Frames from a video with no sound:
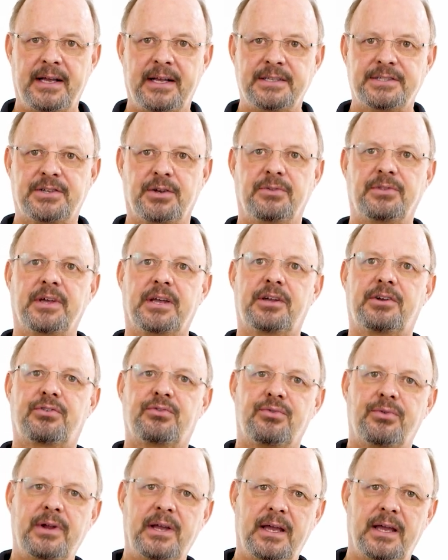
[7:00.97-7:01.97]
So the
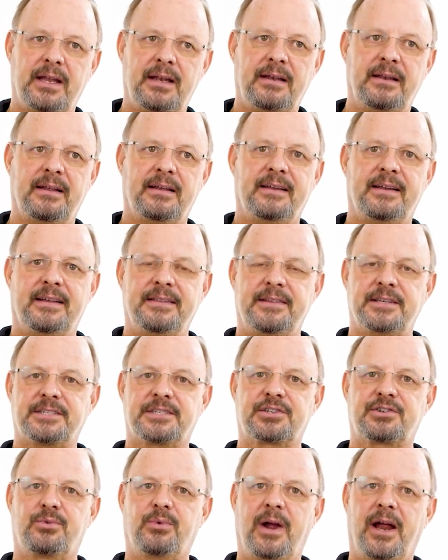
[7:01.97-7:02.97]
grid, the
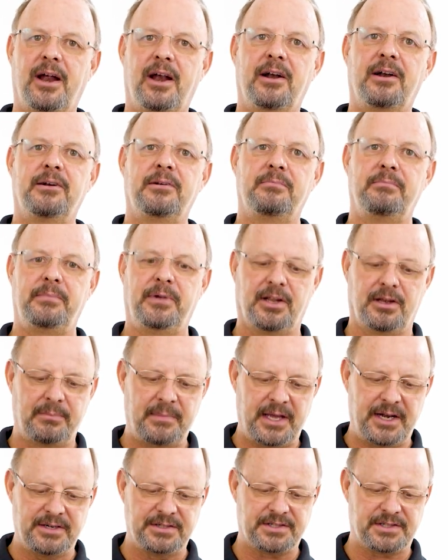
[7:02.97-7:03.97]
square
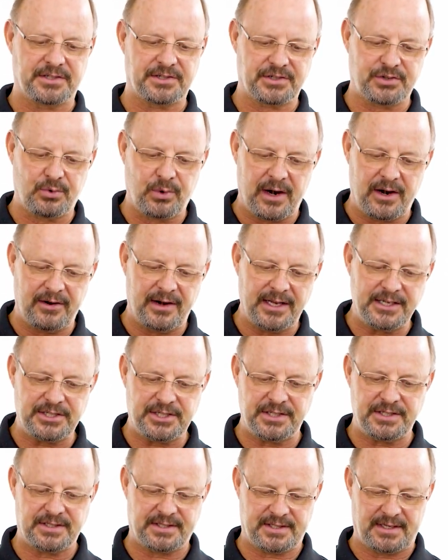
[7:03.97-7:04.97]
millimeters or square
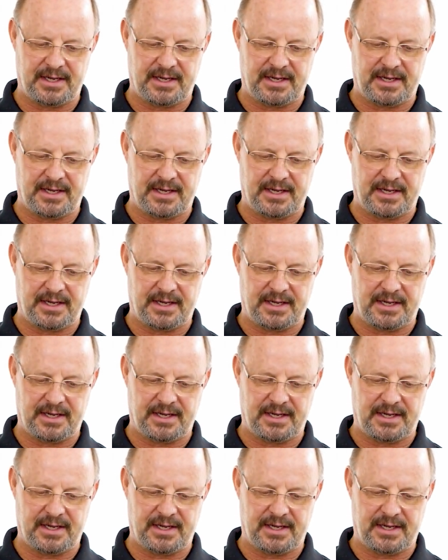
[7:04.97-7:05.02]
inches